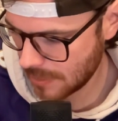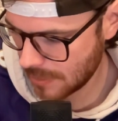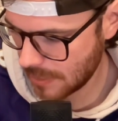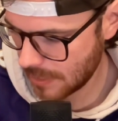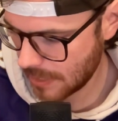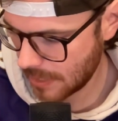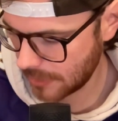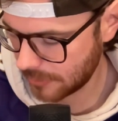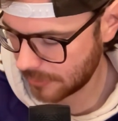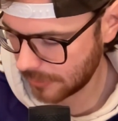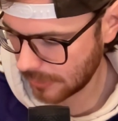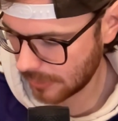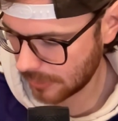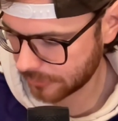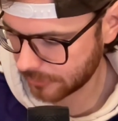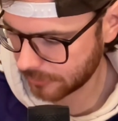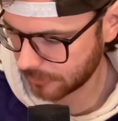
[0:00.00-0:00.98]
Anything
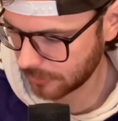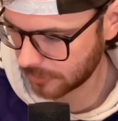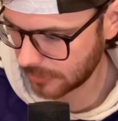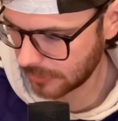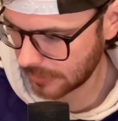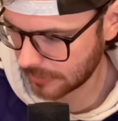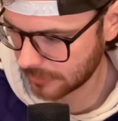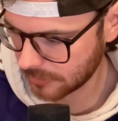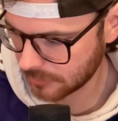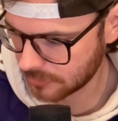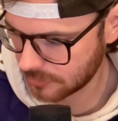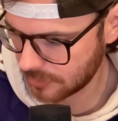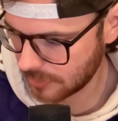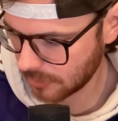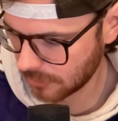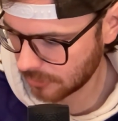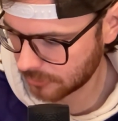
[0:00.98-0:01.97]
else? I'm looking at the
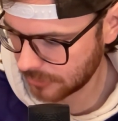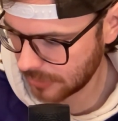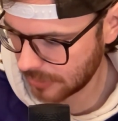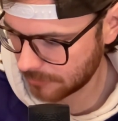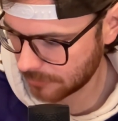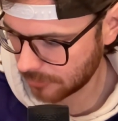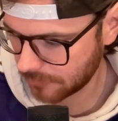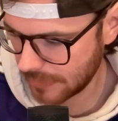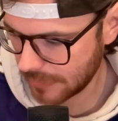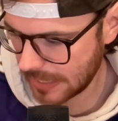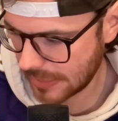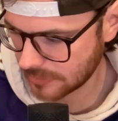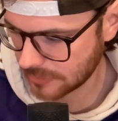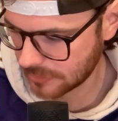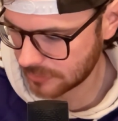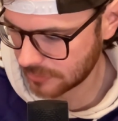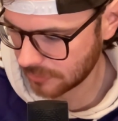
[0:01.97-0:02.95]
Steelers game real fast.
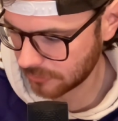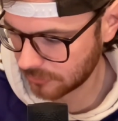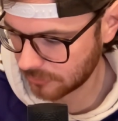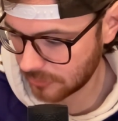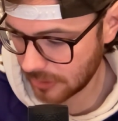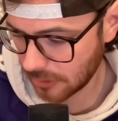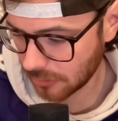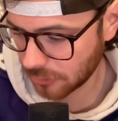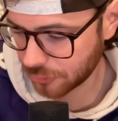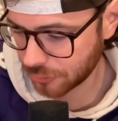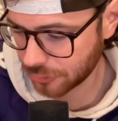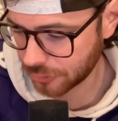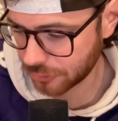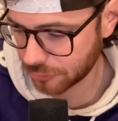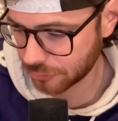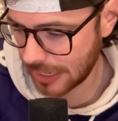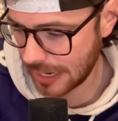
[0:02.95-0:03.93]
I see the Steelers are
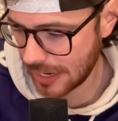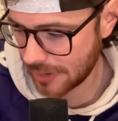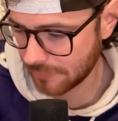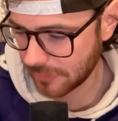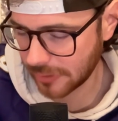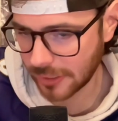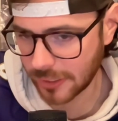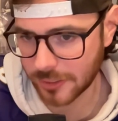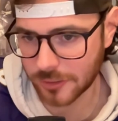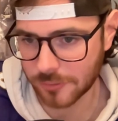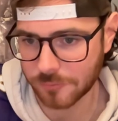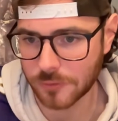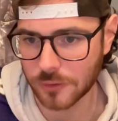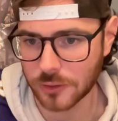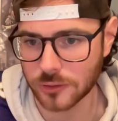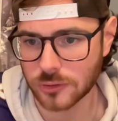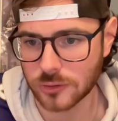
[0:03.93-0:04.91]
driving into
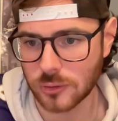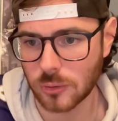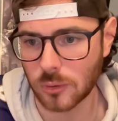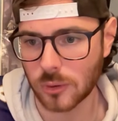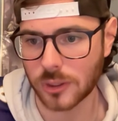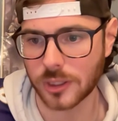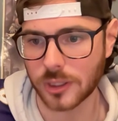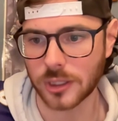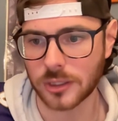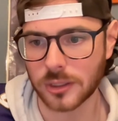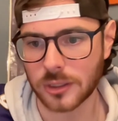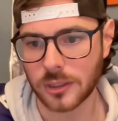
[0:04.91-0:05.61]
first quarter.